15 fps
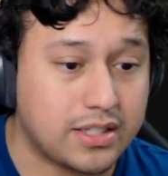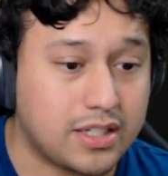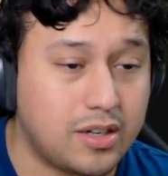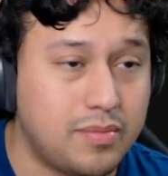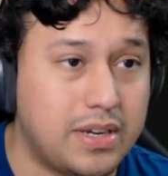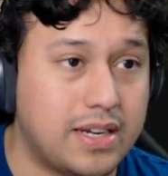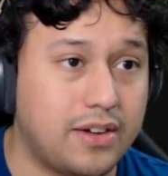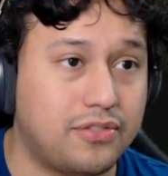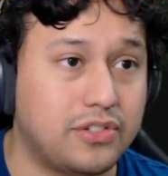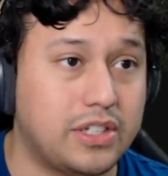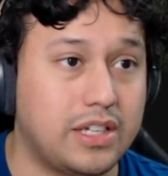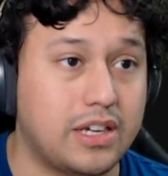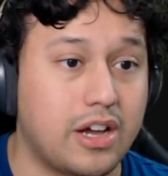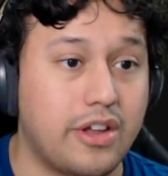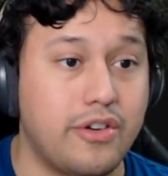going to be
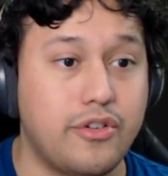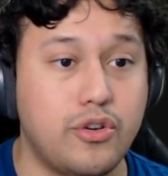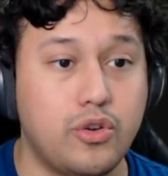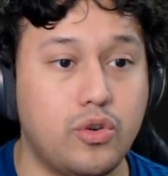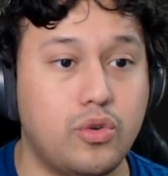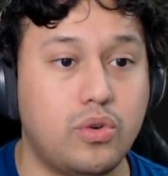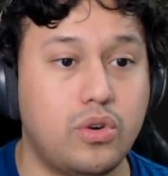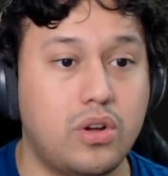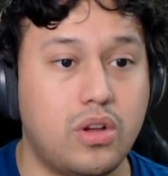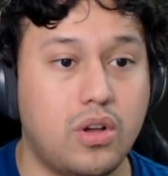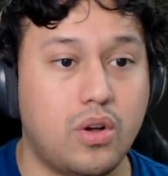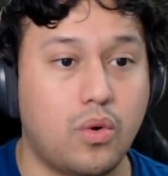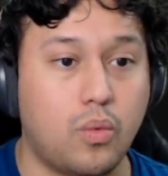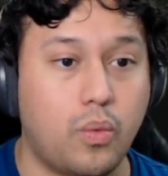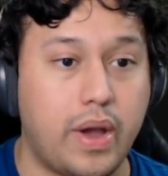definitely a new
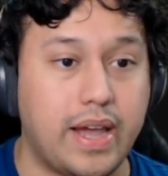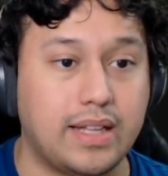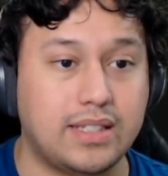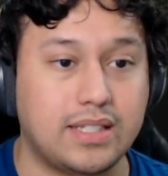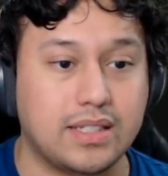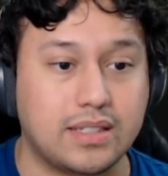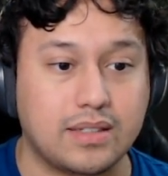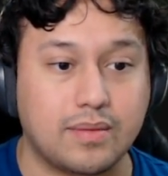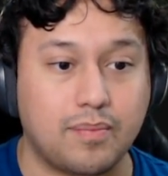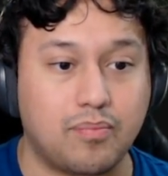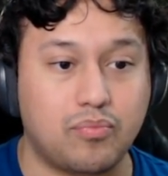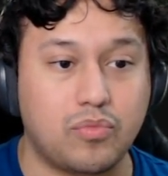way to...